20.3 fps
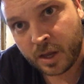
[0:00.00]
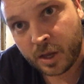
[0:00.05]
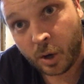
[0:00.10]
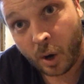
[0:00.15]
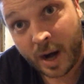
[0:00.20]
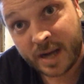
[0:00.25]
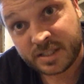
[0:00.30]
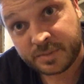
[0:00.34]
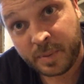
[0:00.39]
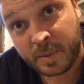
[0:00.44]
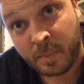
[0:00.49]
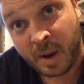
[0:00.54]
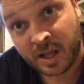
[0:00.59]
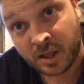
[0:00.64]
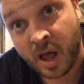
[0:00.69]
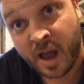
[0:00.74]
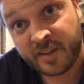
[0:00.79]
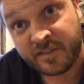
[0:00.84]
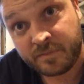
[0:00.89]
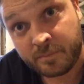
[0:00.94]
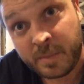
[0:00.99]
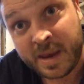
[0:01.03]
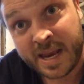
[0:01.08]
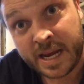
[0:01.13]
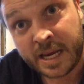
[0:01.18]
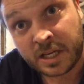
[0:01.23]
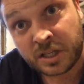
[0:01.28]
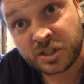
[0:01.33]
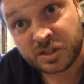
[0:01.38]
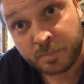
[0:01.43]
you know I spend my life
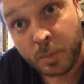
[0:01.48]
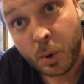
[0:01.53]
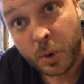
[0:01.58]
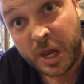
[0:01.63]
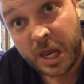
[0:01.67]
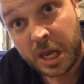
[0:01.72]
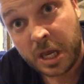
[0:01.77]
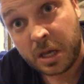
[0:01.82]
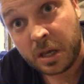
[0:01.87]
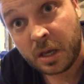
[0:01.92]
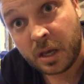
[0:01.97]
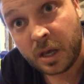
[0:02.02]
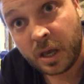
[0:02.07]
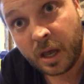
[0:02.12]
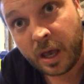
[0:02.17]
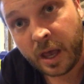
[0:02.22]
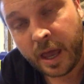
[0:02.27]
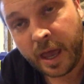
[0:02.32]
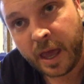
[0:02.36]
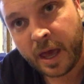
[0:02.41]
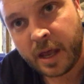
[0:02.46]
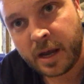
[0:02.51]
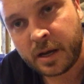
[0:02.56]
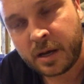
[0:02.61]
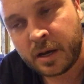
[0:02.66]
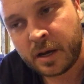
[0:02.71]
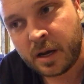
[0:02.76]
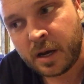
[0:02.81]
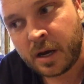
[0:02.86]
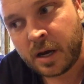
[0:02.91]
meeting spooky
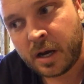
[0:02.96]
and